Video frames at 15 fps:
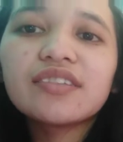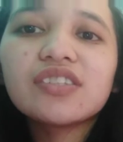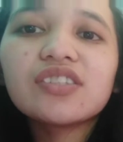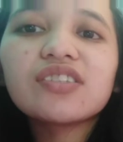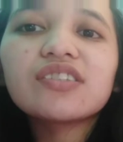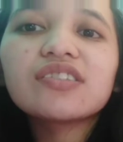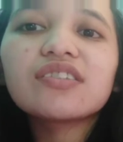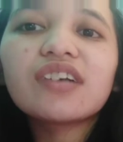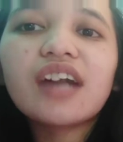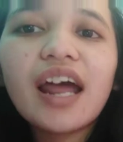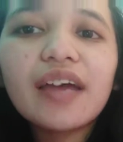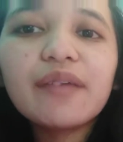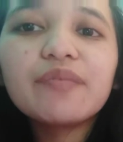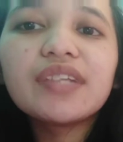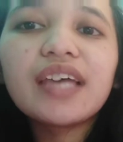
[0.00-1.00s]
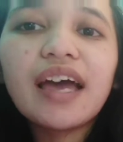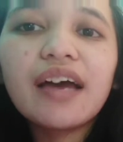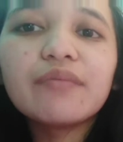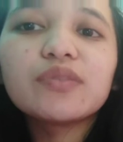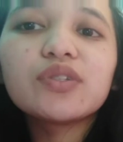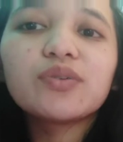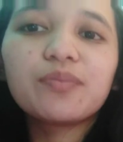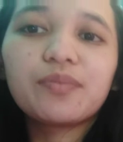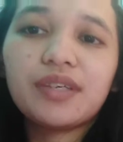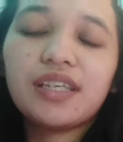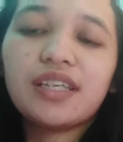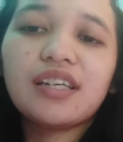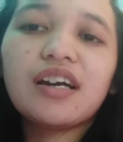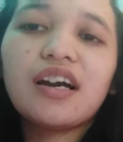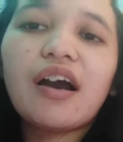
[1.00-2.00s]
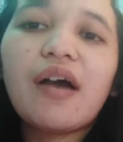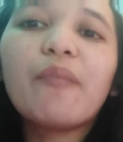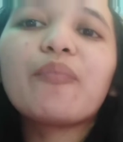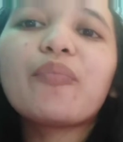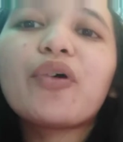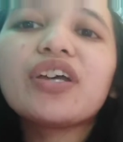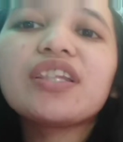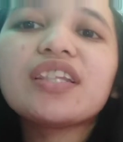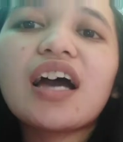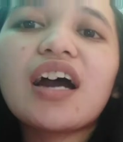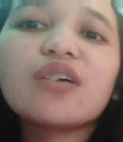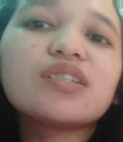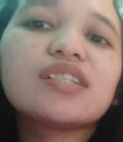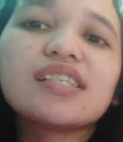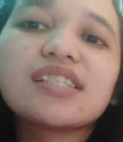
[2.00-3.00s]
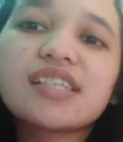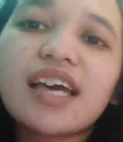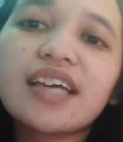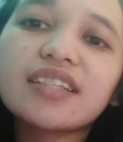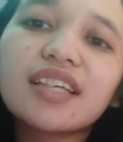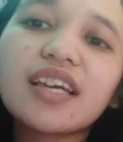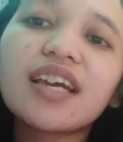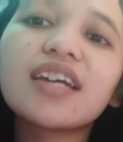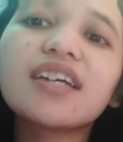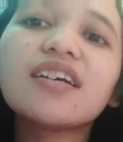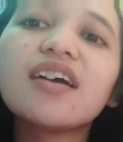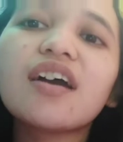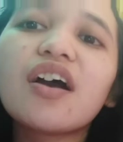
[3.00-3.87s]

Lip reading: Describe them to me. Point out the setting.